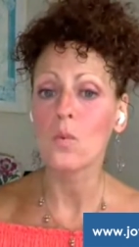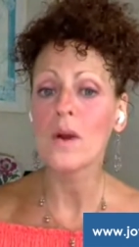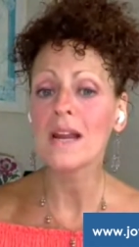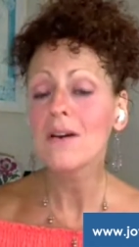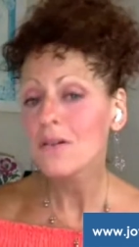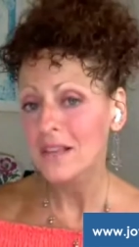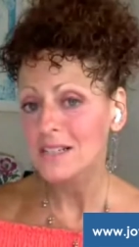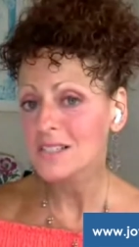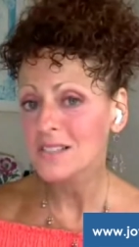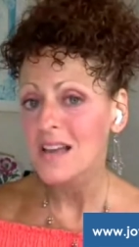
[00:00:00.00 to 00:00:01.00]
We know
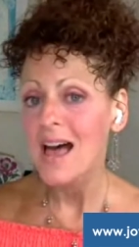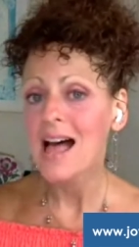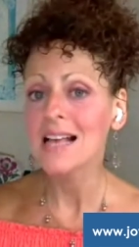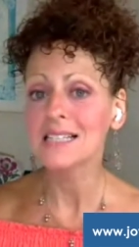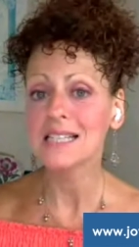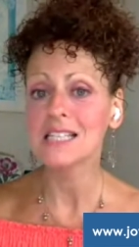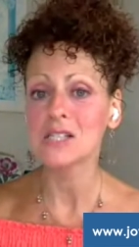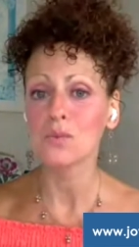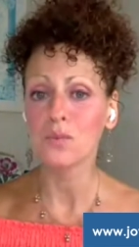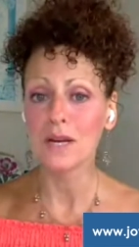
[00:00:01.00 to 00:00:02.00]
this as the
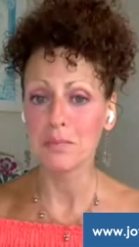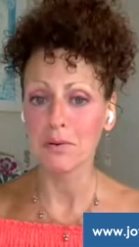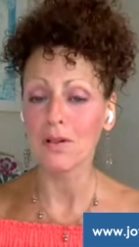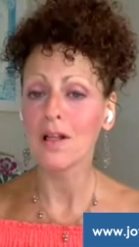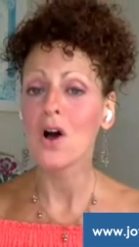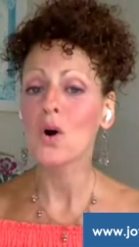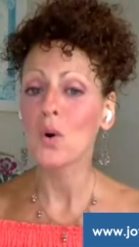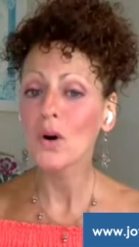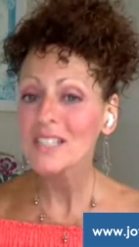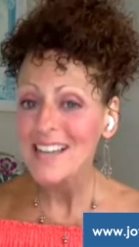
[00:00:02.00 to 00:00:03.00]
cerebral
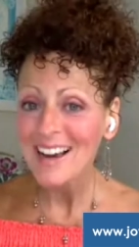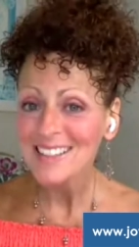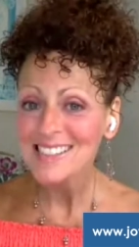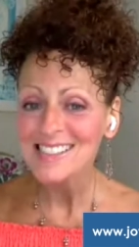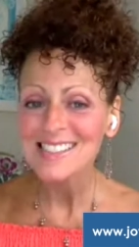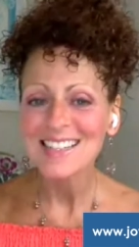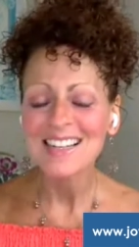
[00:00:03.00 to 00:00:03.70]
cortex.